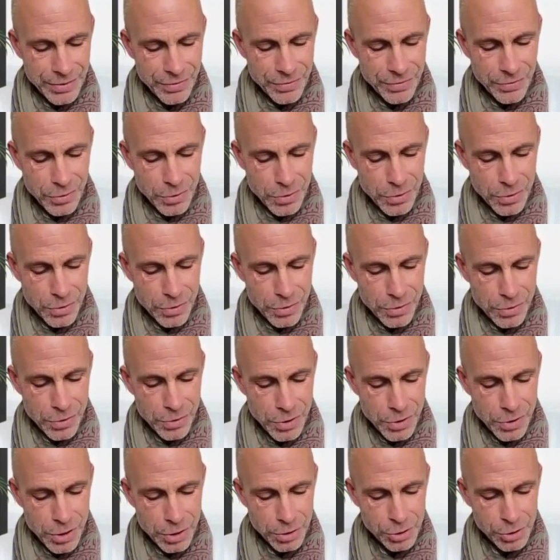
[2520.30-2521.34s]
4.
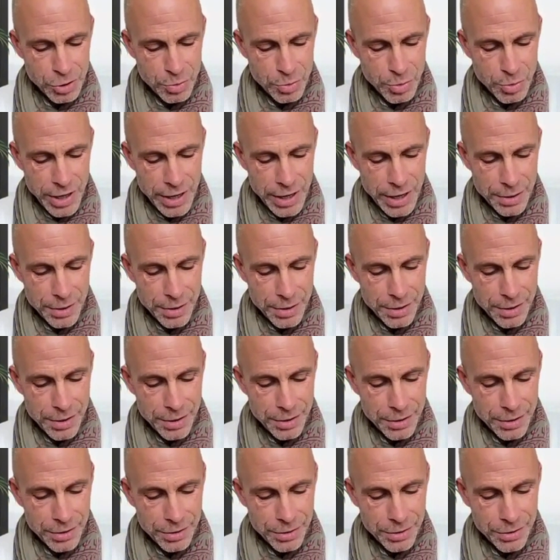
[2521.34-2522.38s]
Hold your breath.
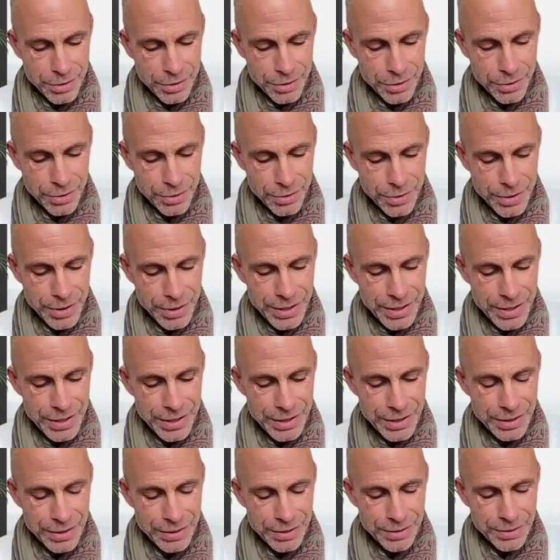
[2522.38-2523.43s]
2,
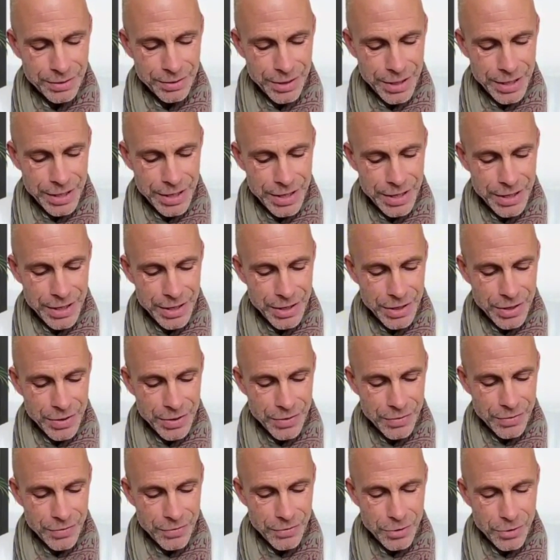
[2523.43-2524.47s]
3,
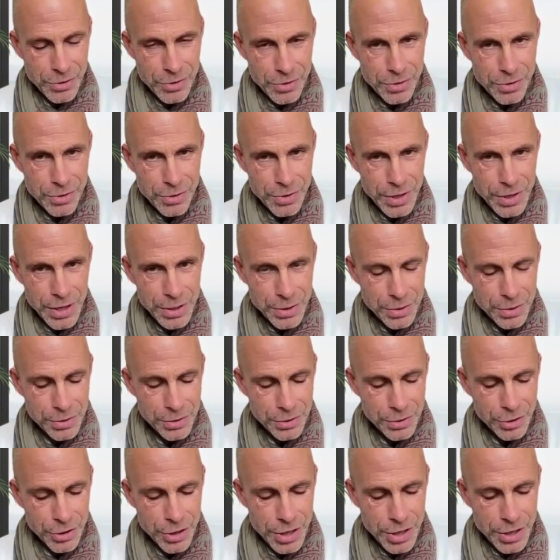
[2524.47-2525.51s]
4. In
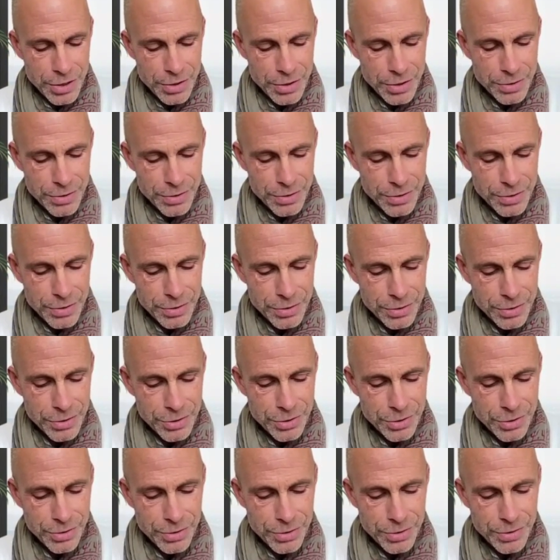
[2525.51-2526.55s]
through your nose.
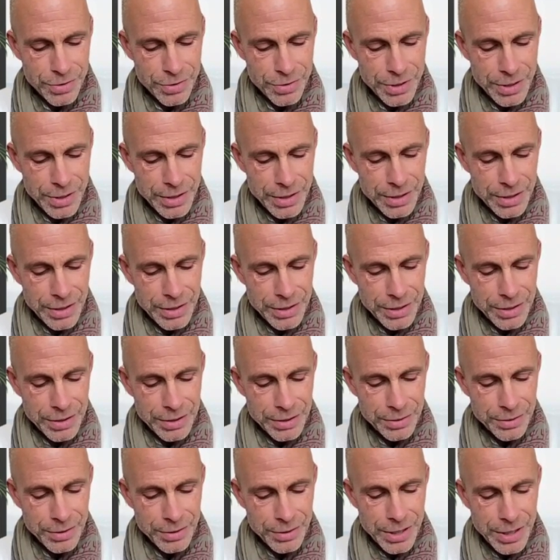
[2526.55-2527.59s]
2,
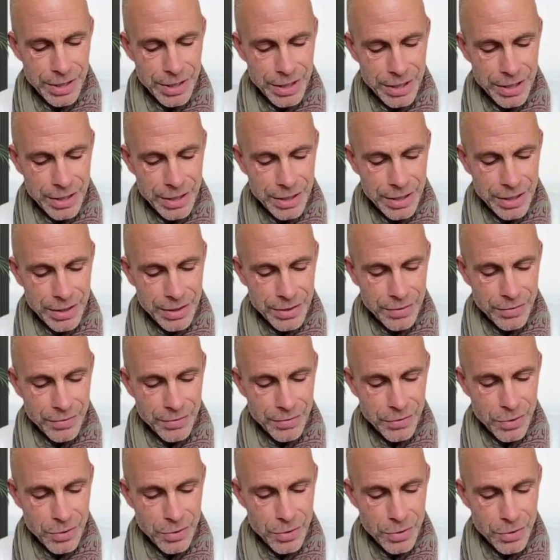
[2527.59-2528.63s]
3,
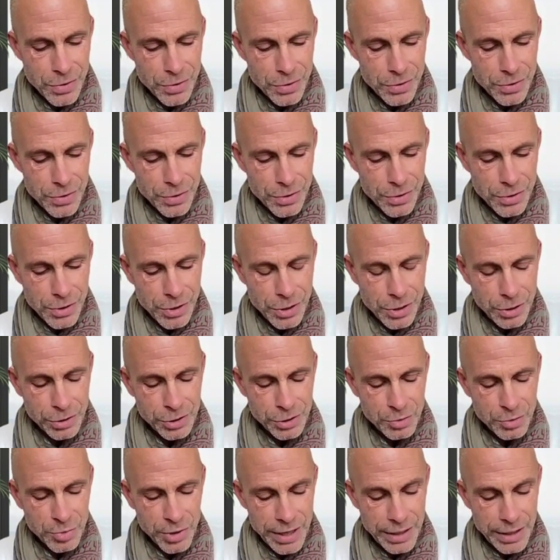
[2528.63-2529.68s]
4.
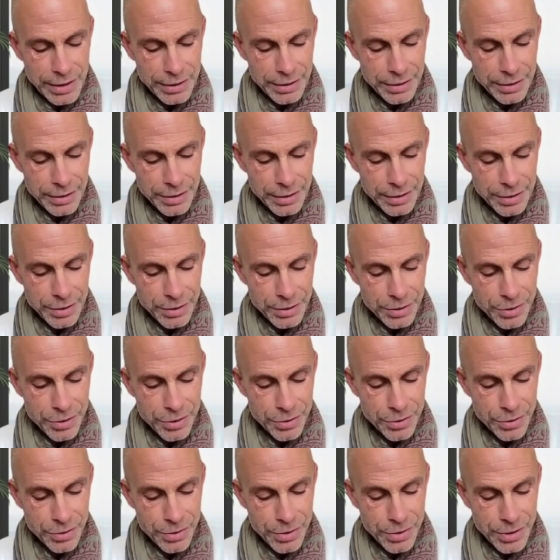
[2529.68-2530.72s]
Hold your breath.
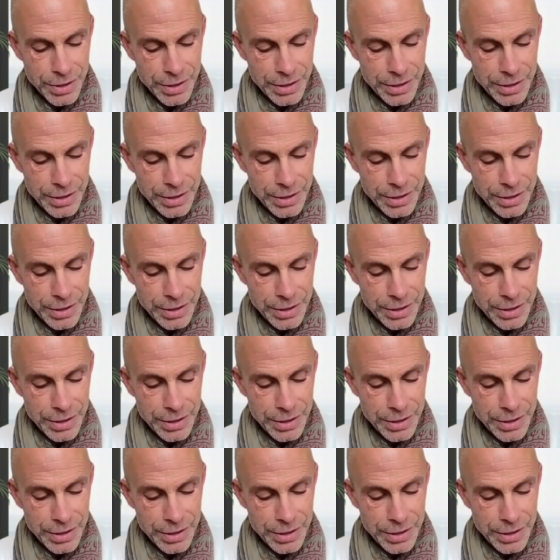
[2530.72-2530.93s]
2,